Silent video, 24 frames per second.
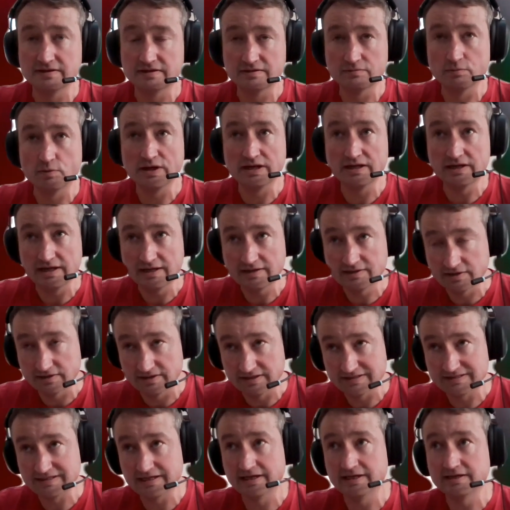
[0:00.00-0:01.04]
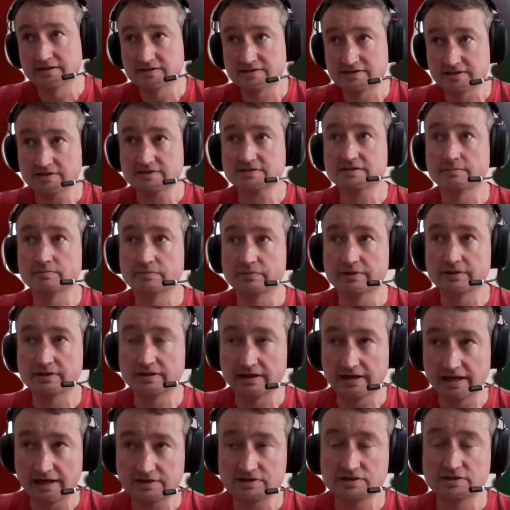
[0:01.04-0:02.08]
we need to design a system
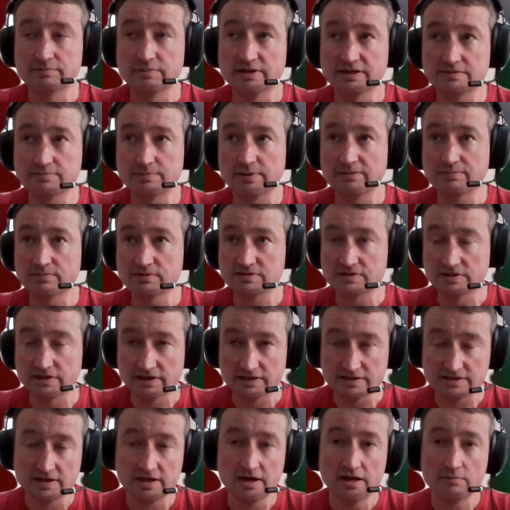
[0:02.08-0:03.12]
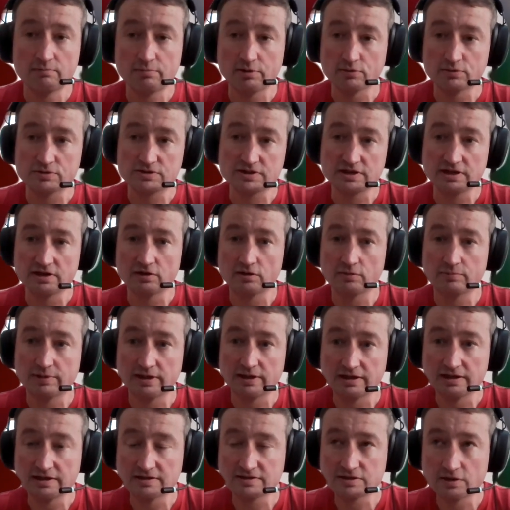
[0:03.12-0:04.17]
that actually meets people's needs post
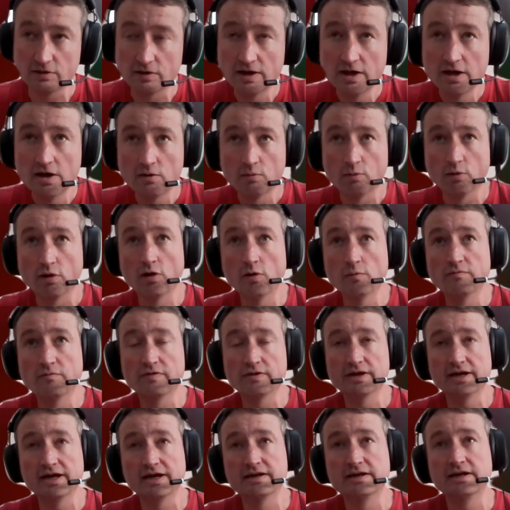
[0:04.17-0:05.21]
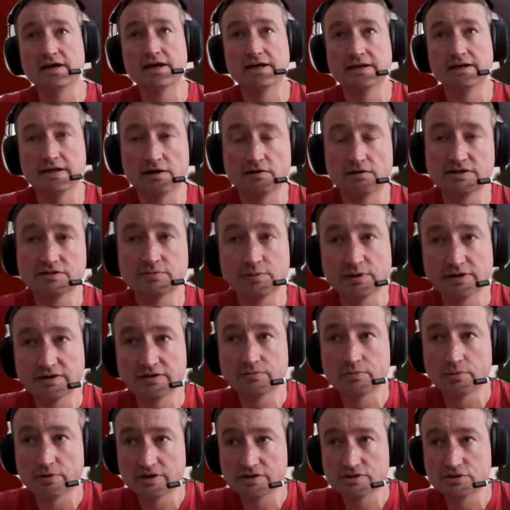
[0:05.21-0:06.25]
CRPD. So we're hopeful in early
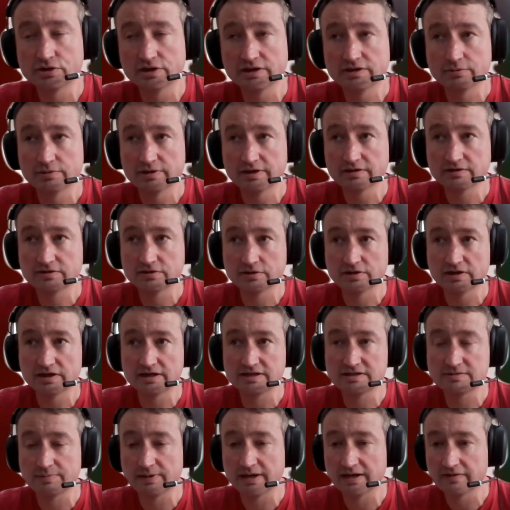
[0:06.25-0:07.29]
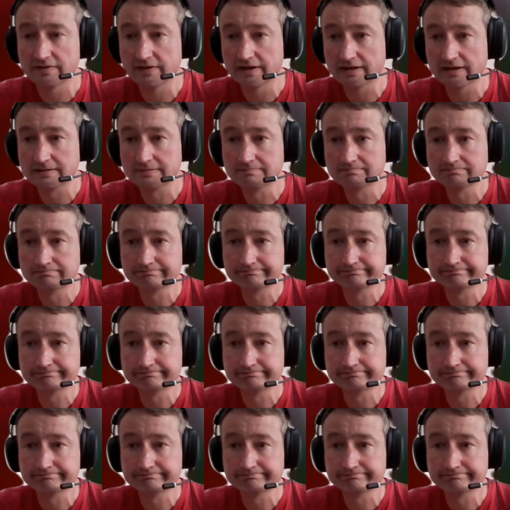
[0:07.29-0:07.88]
2023 to expand that.